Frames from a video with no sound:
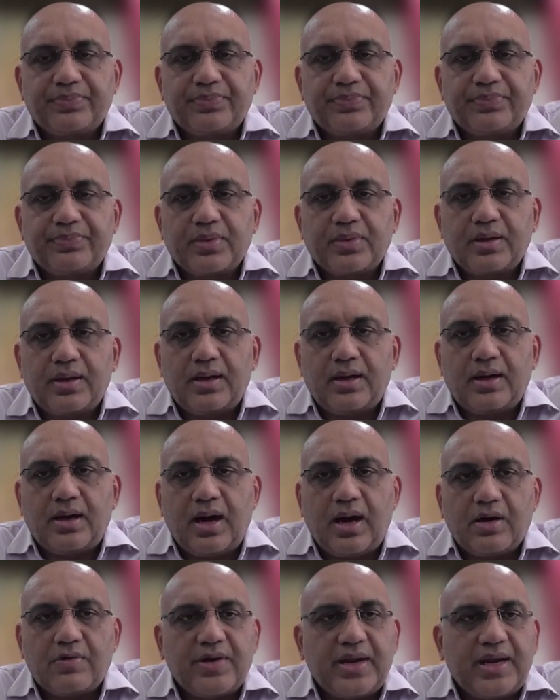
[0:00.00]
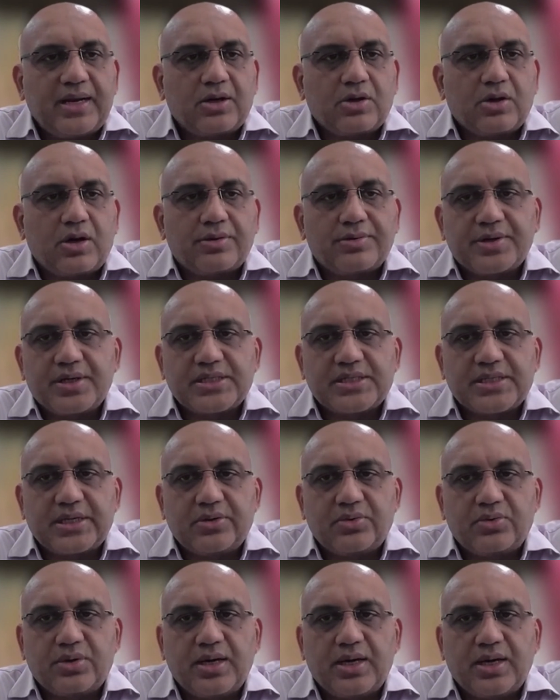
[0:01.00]
Aarvi Encon received
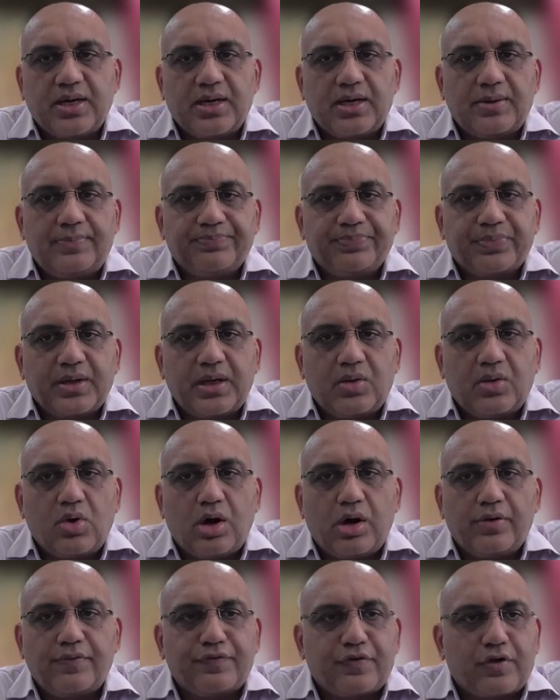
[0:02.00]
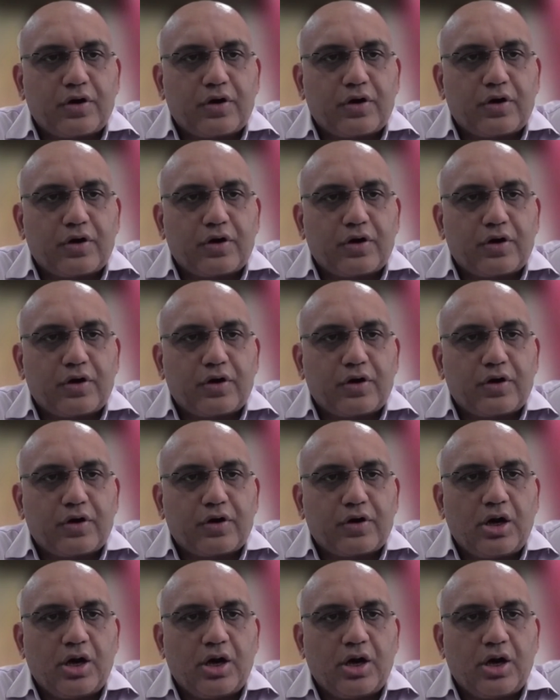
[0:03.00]
a award from